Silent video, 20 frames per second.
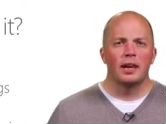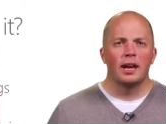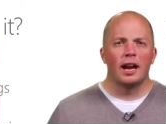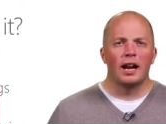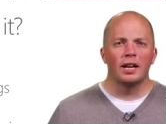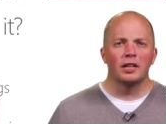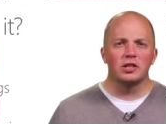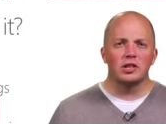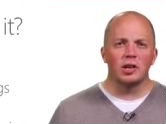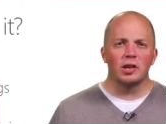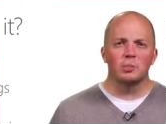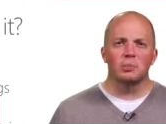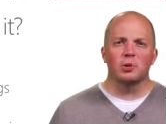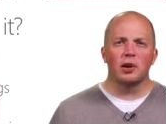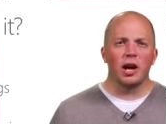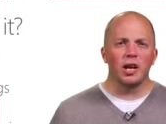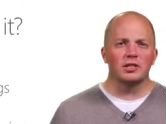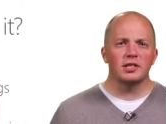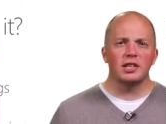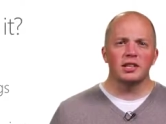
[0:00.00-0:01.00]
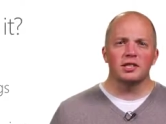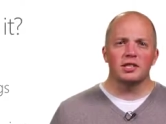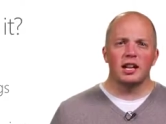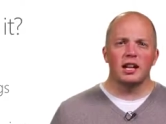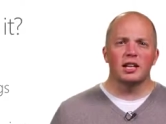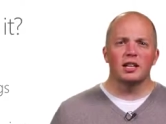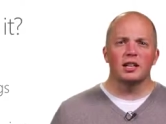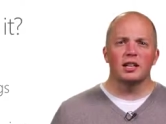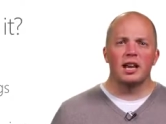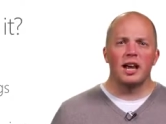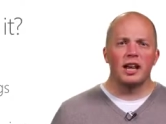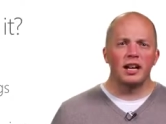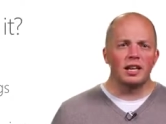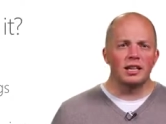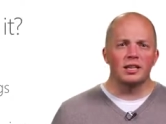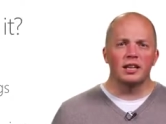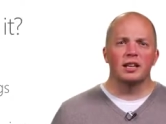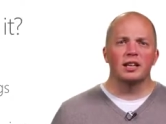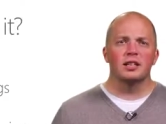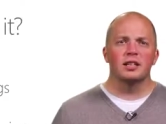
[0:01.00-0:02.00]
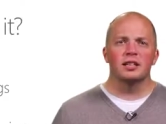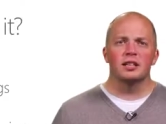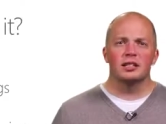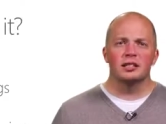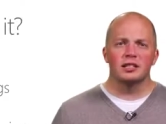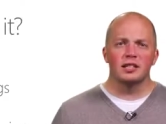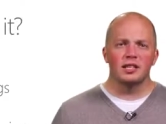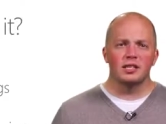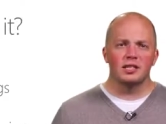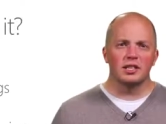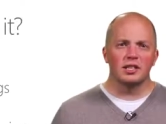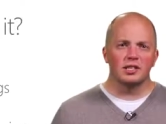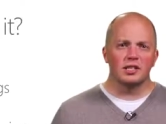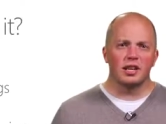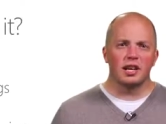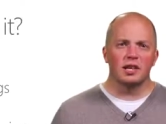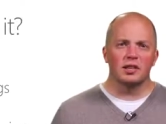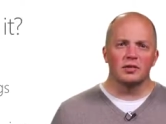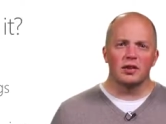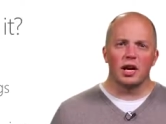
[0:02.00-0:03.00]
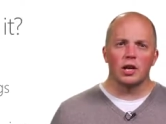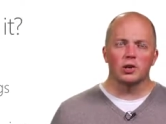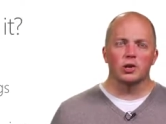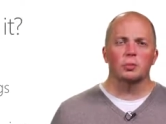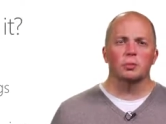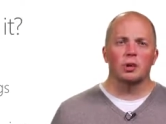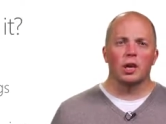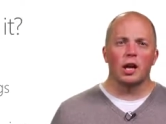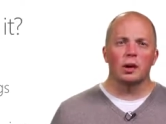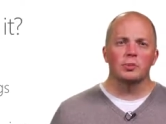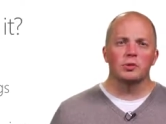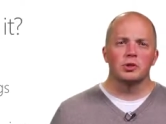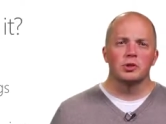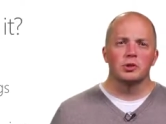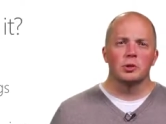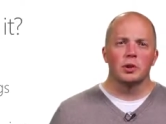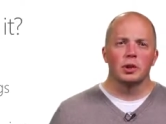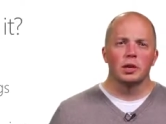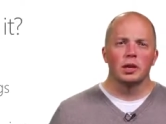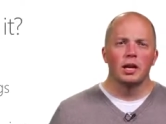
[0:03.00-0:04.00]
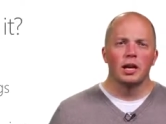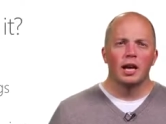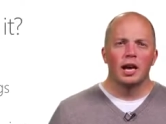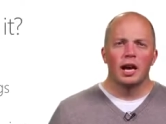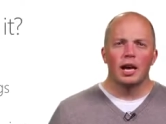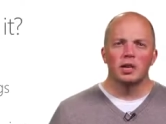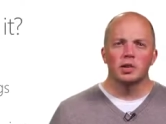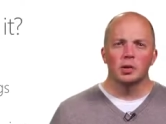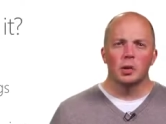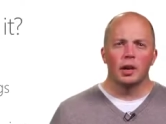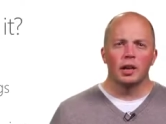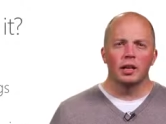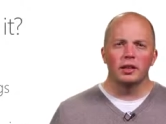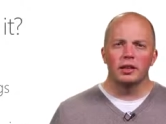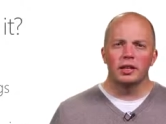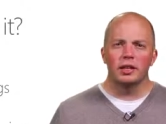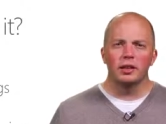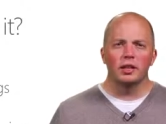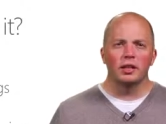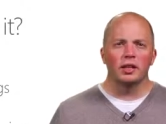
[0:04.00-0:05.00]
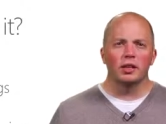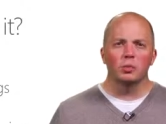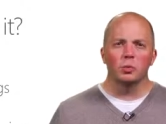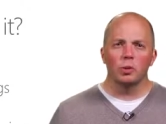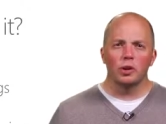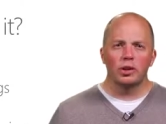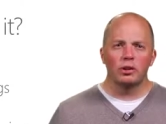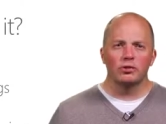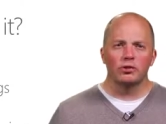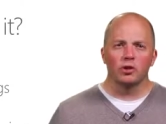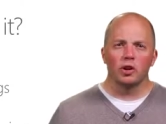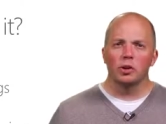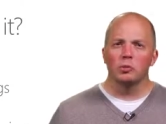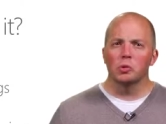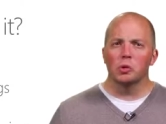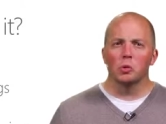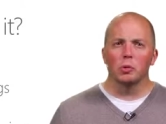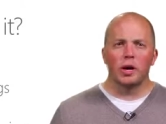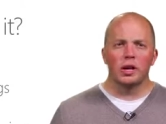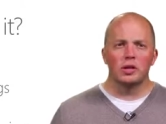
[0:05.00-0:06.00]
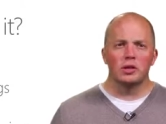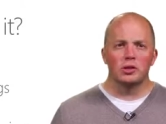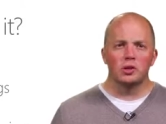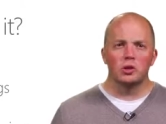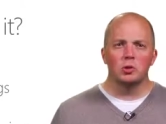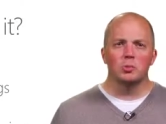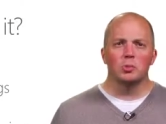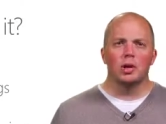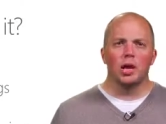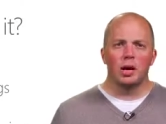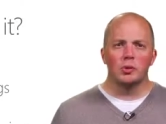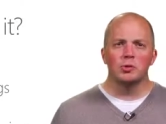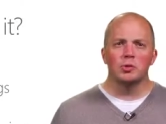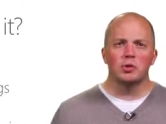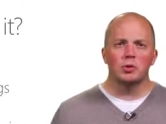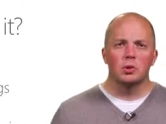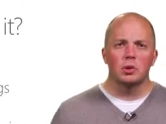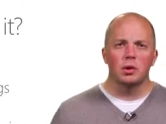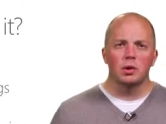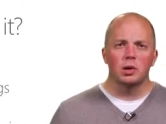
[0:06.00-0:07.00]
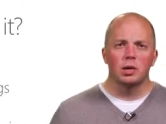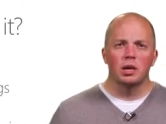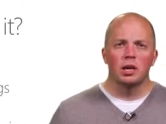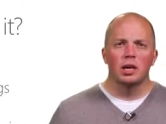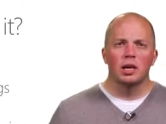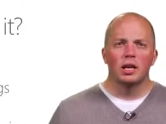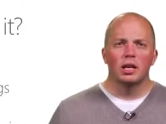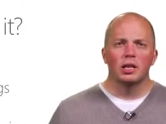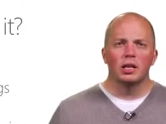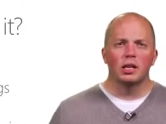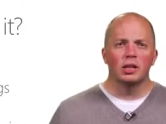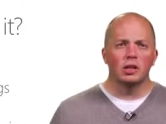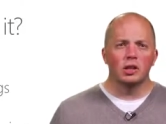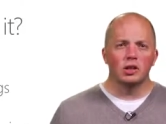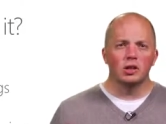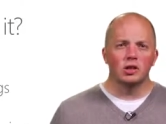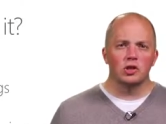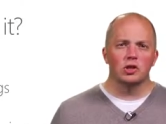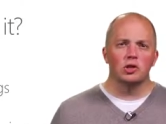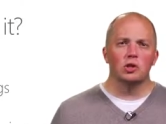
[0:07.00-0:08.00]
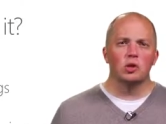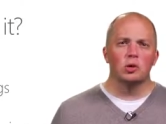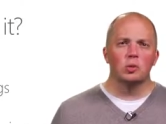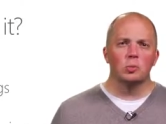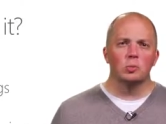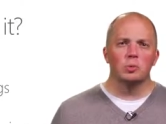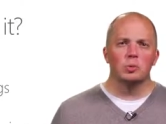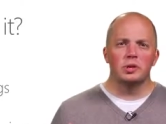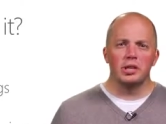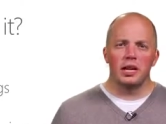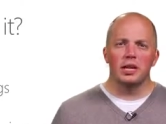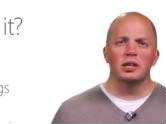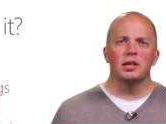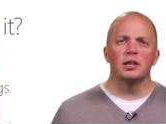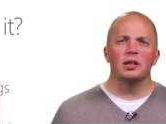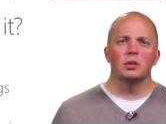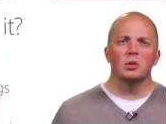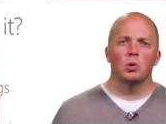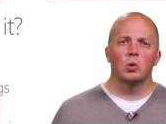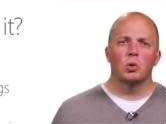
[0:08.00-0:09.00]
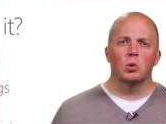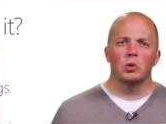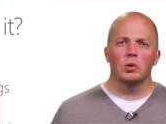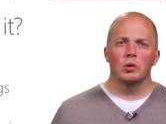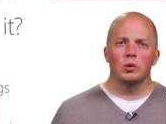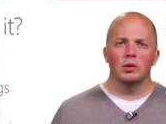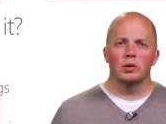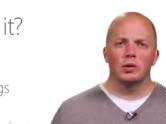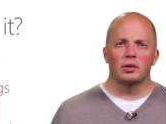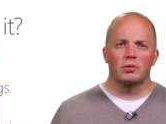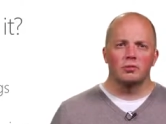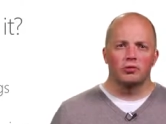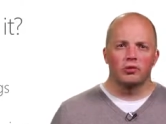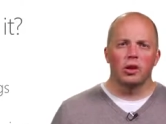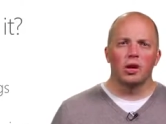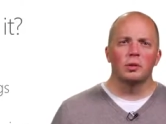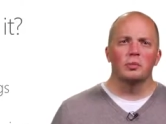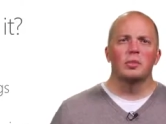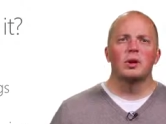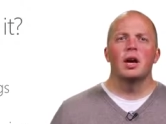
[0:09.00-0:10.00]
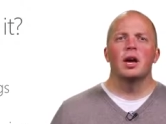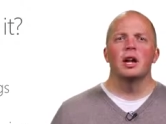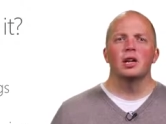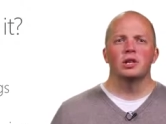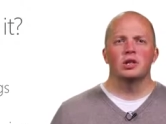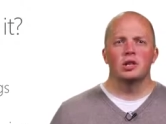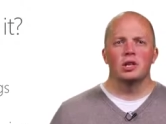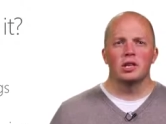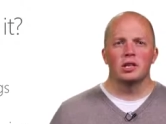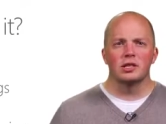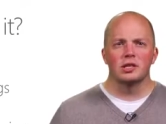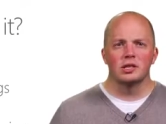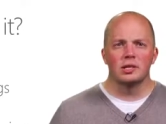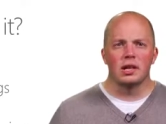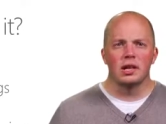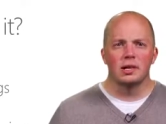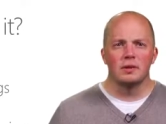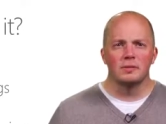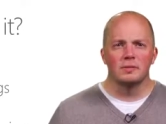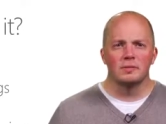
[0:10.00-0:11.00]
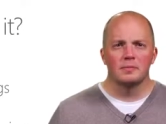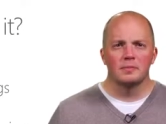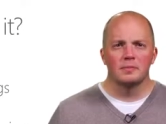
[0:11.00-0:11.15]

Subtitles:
And it's going to process data, any data that sits inside of Azure Blob Store. And so anything that can read from or write to Blob Store can consume data from HDInsight.